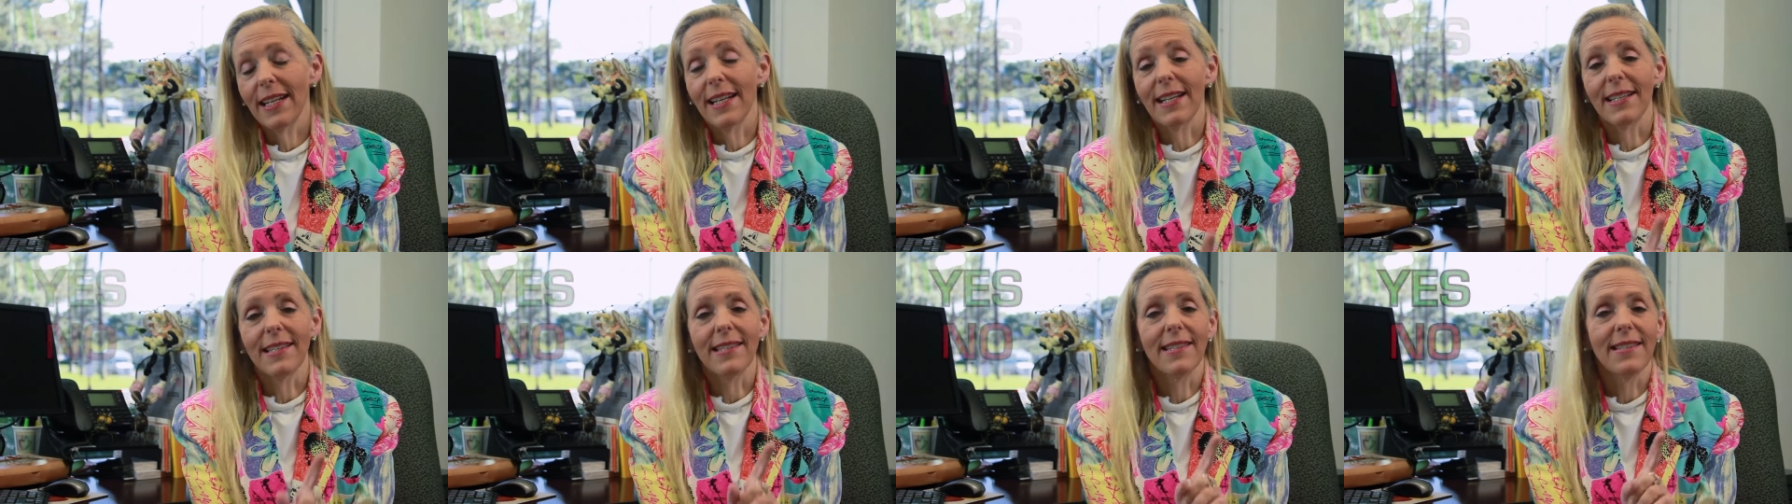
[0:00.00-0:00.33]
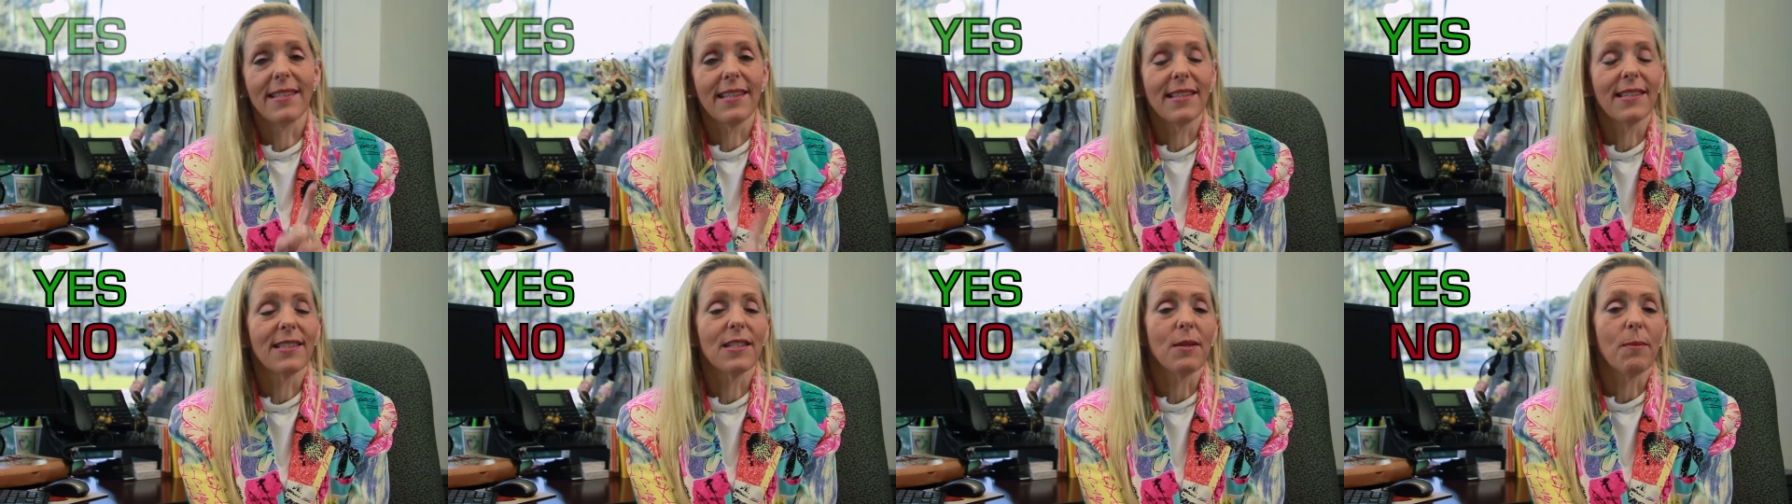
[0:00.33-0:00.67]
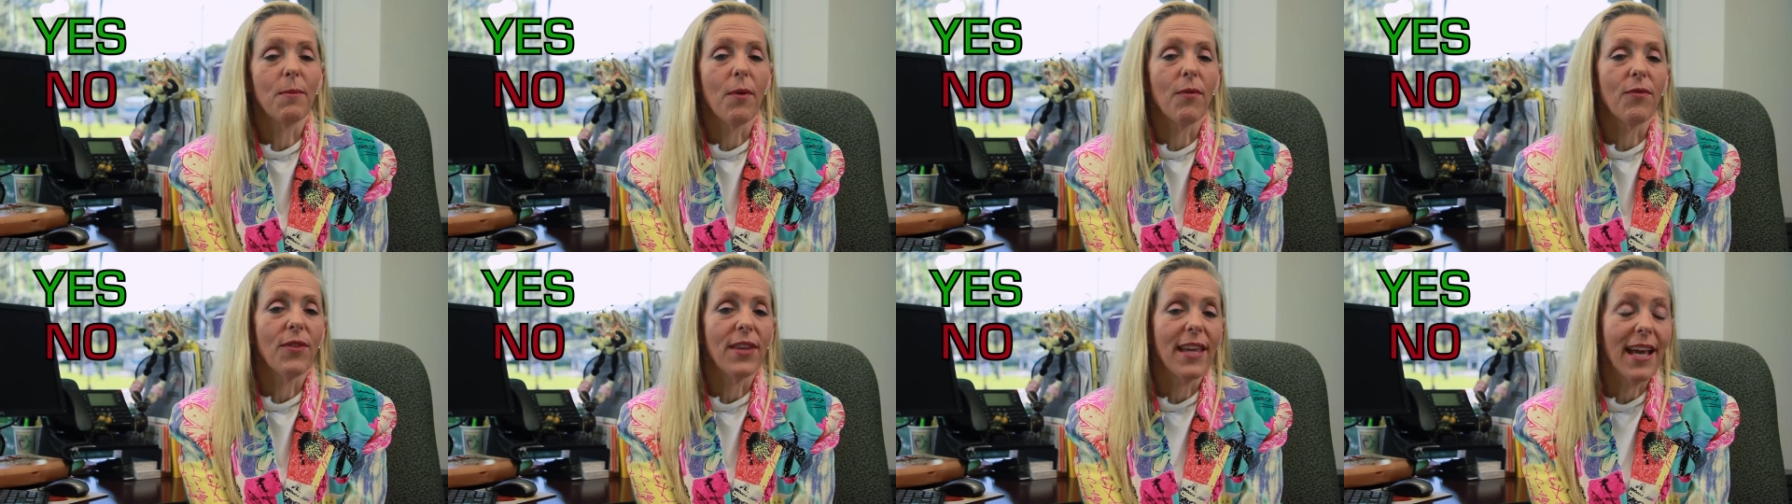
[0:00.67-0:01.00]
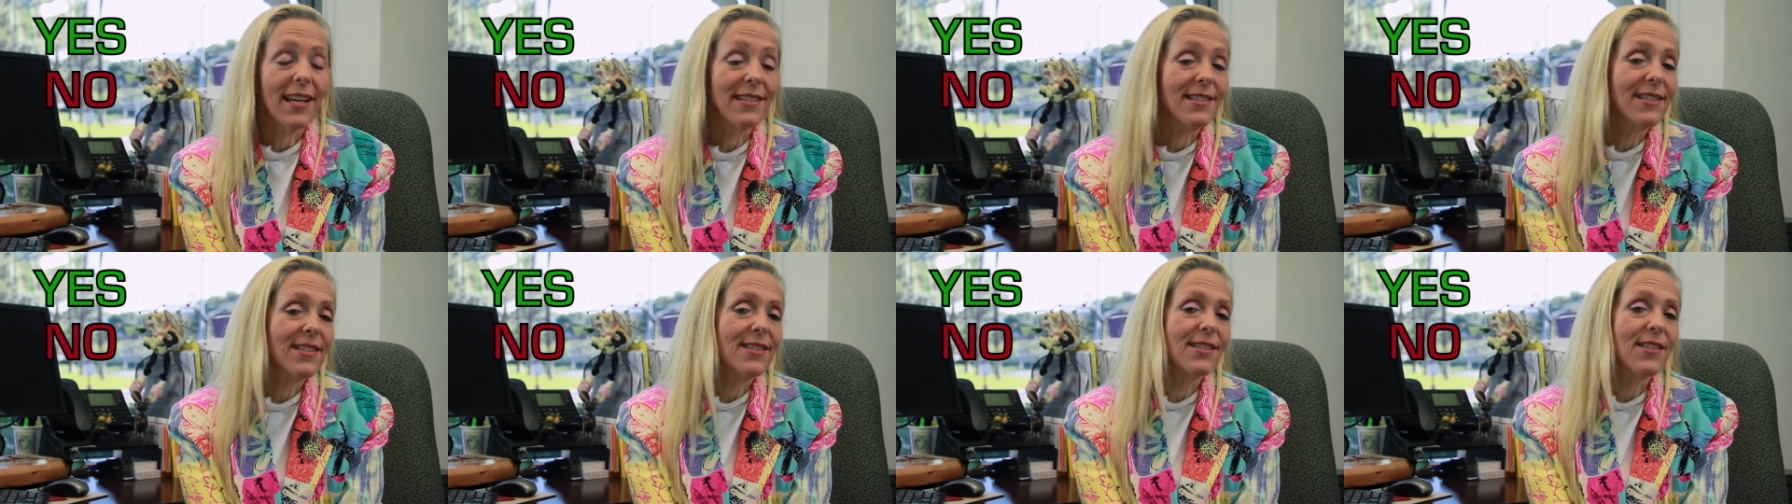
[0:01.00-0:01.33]
a system of
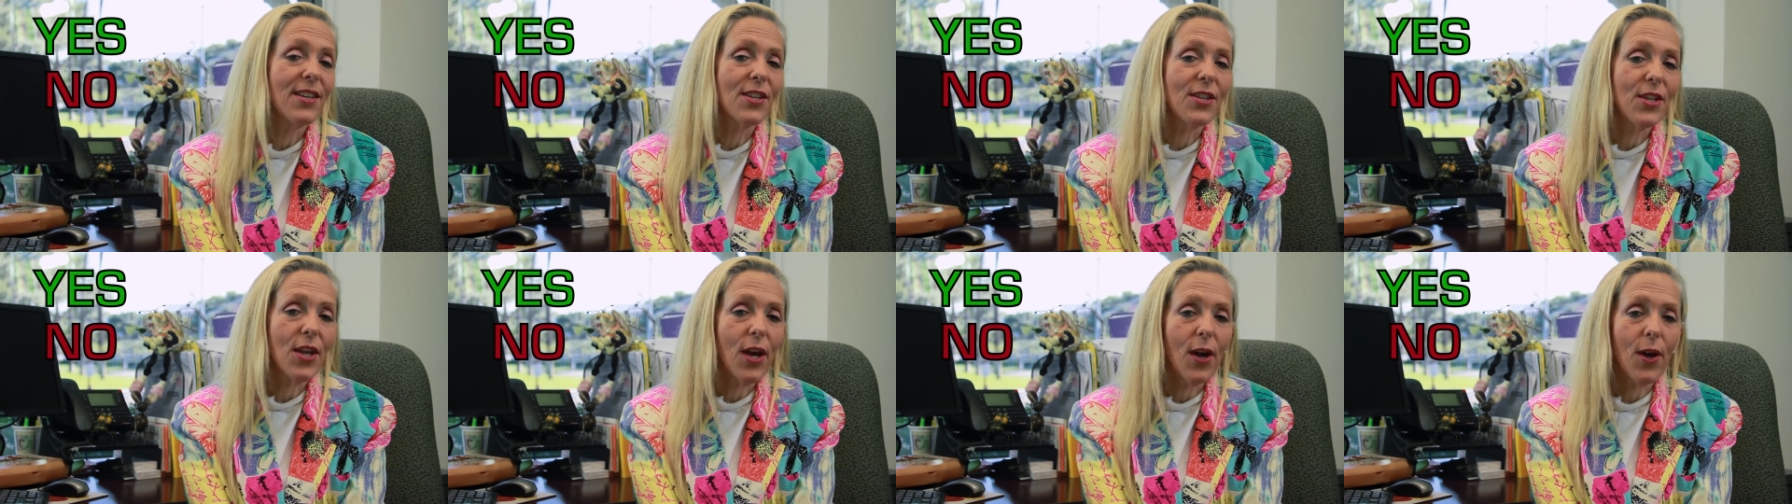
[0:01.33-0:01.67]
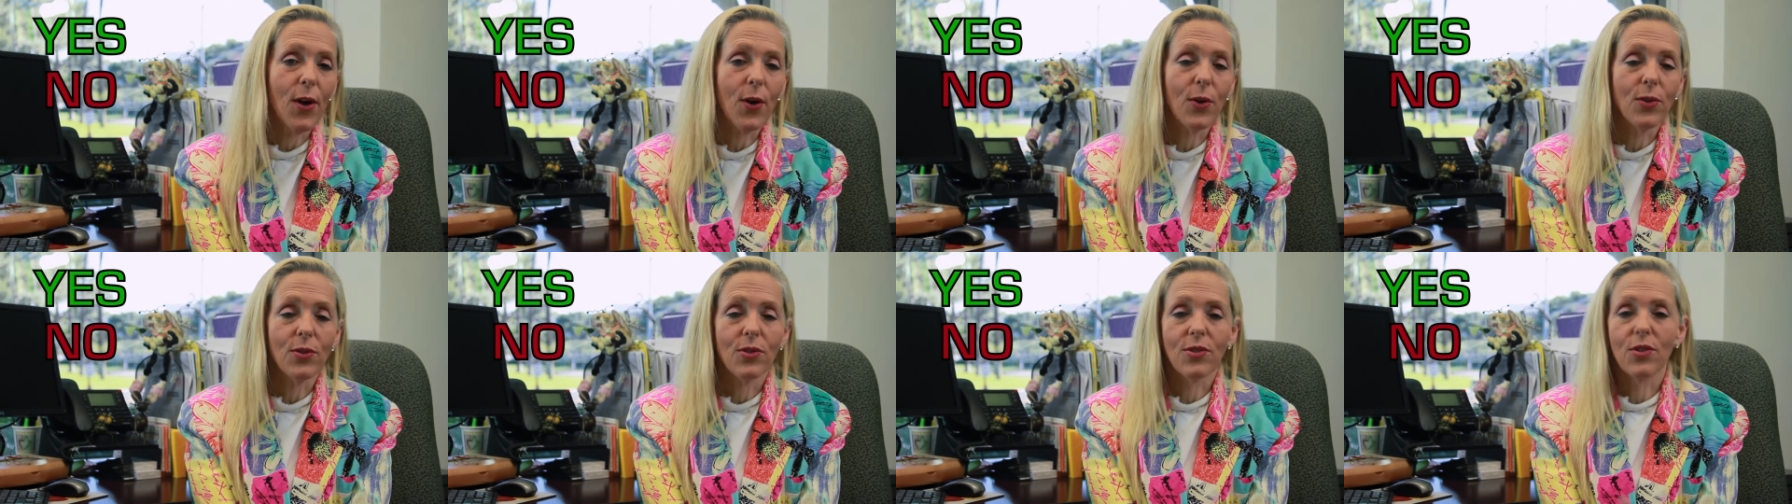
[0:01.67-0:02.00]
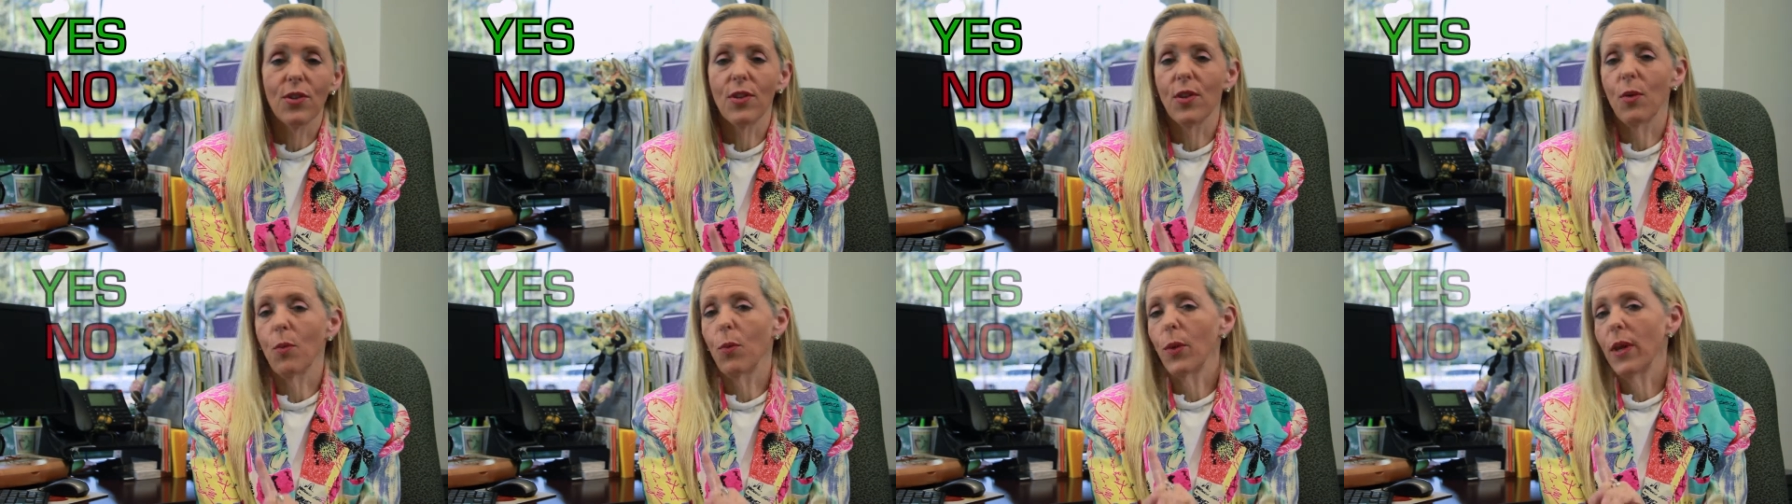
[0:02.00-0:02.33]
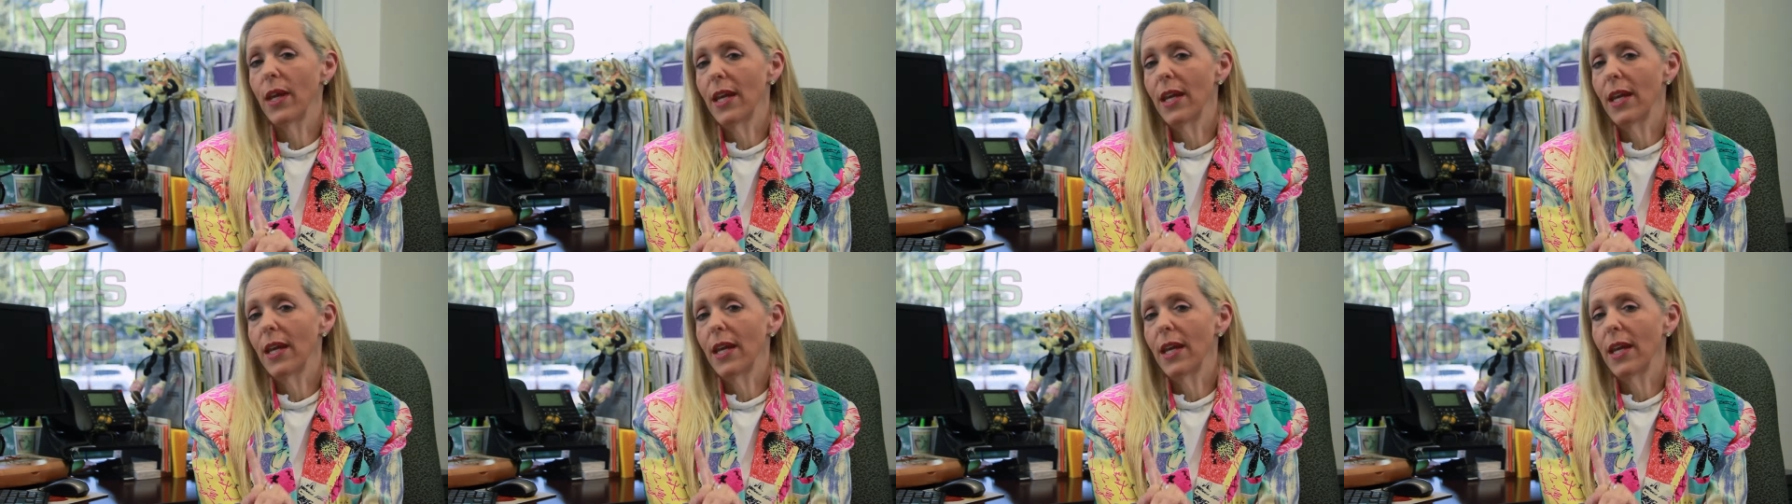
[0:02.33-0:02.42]
yeses and nos so that we